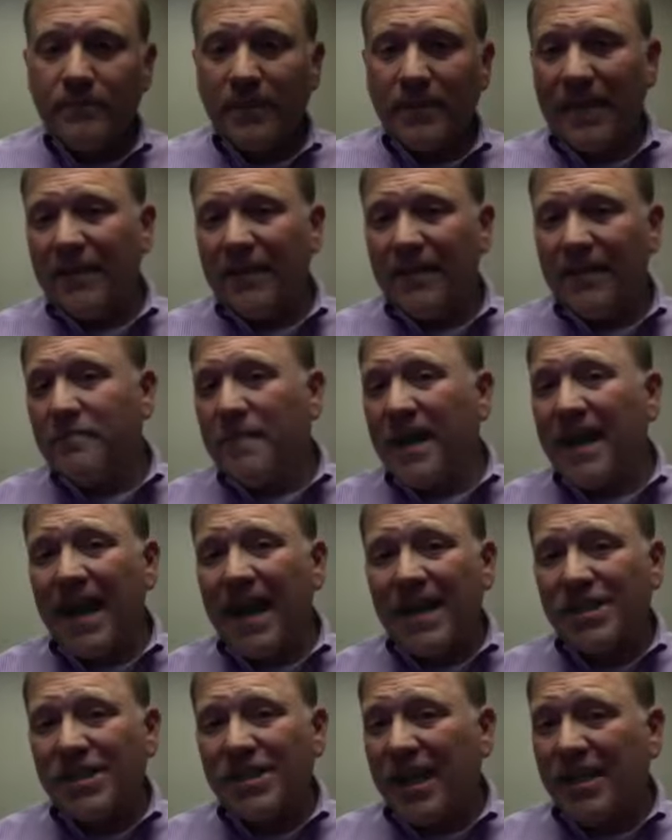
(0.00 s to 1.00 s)
And if the mega
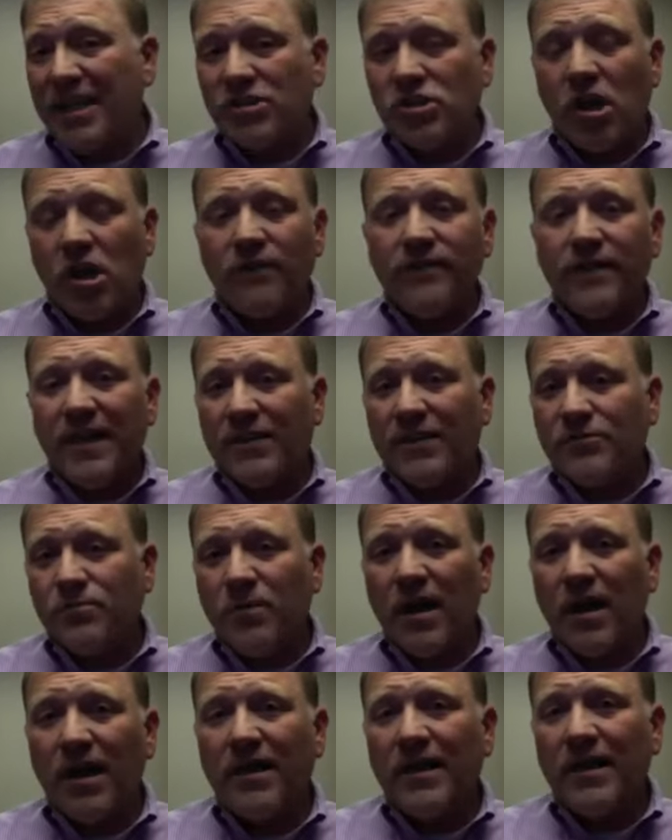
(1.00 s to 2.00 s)
agent can't solve it, guess
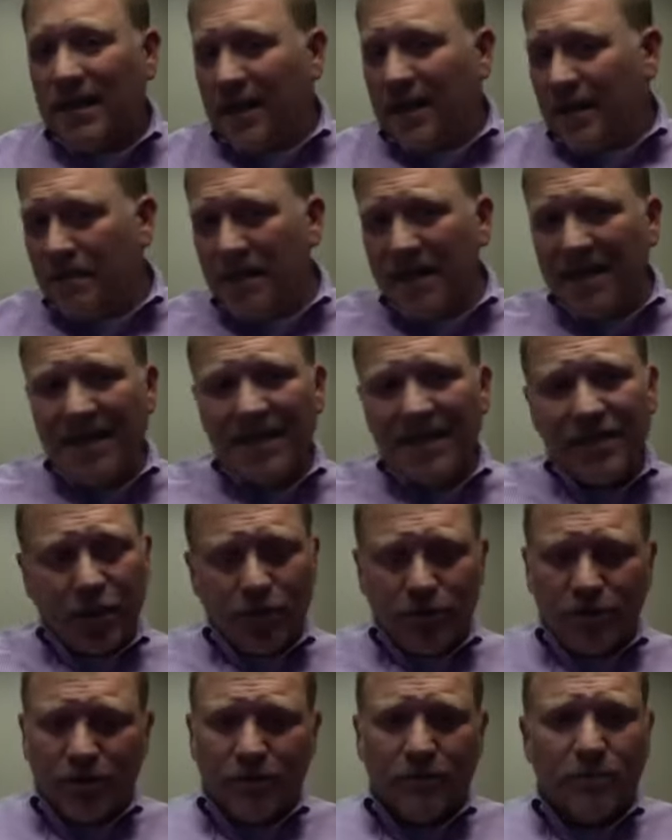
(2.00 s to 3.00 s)
what? It may need to
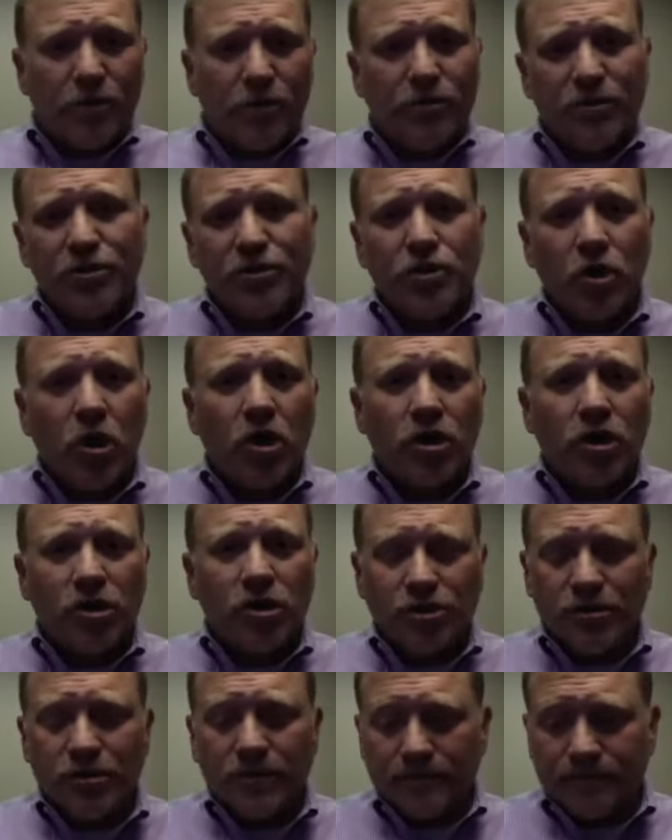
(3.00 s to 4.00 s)
go to the broker in
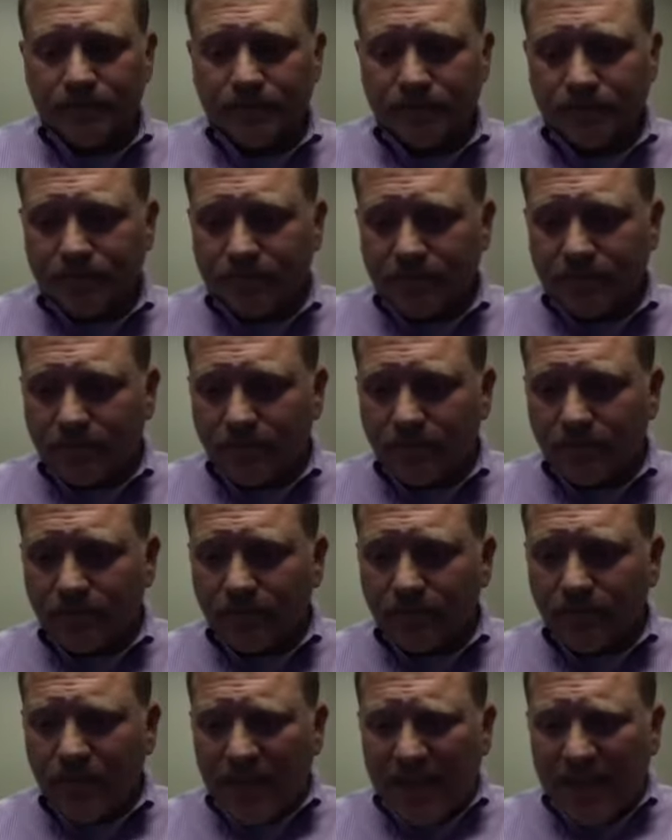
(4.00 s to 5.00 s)
charge.
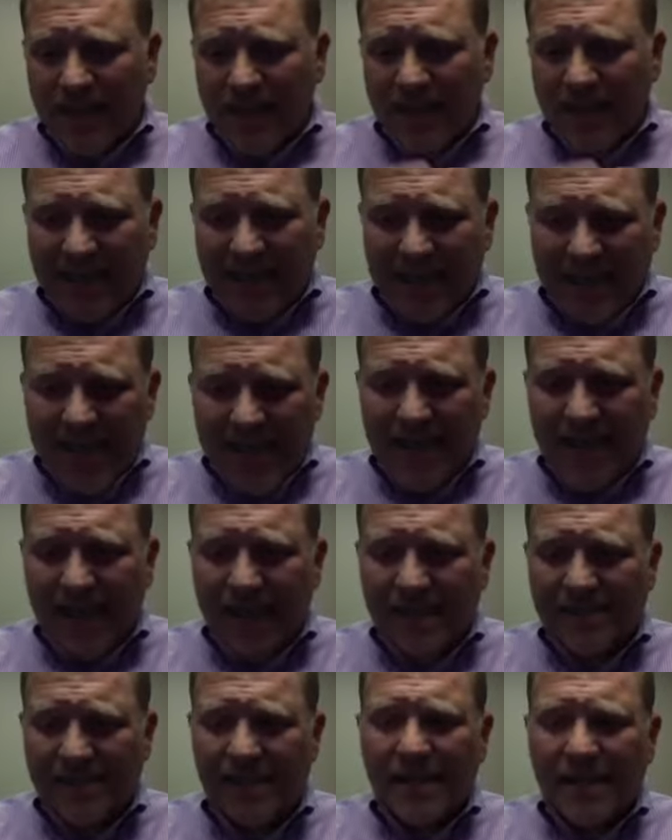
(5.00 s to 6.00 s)
Yet the key
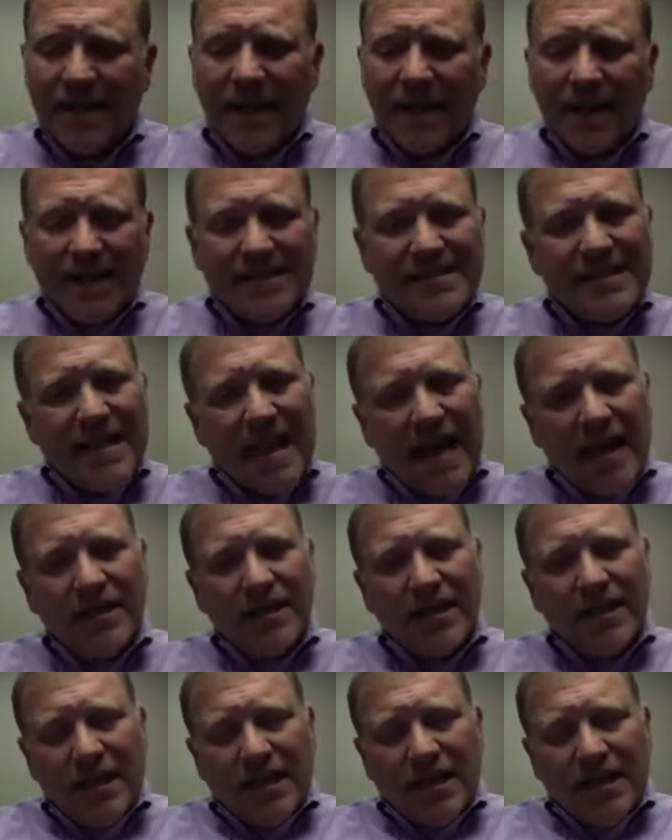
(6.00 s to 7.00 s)
is
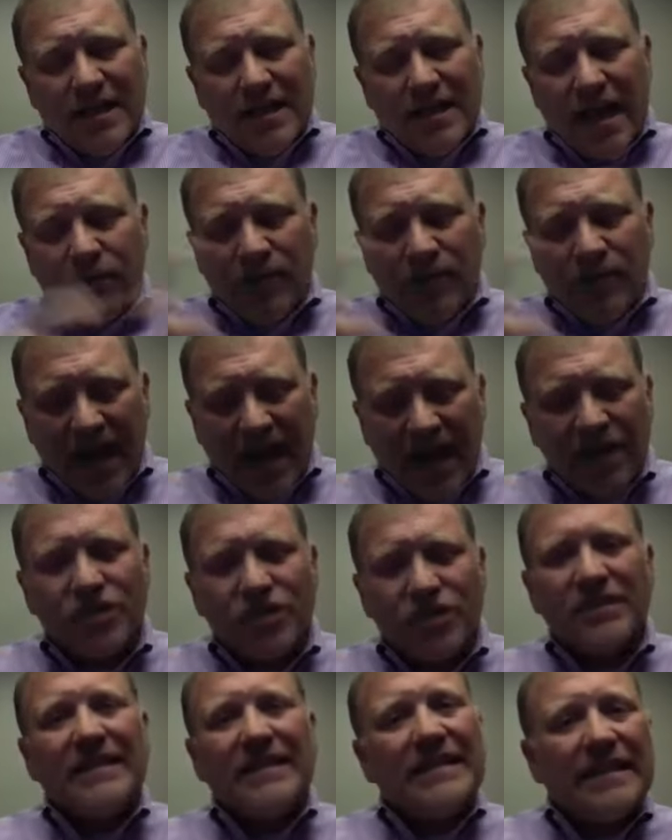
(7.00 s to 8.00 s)
that we
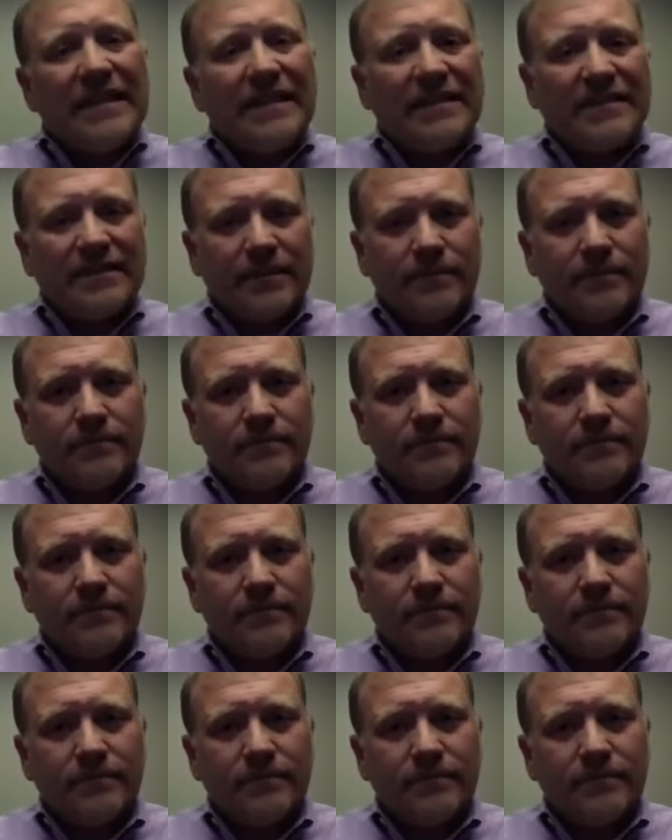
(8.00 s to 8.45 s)
actually listen.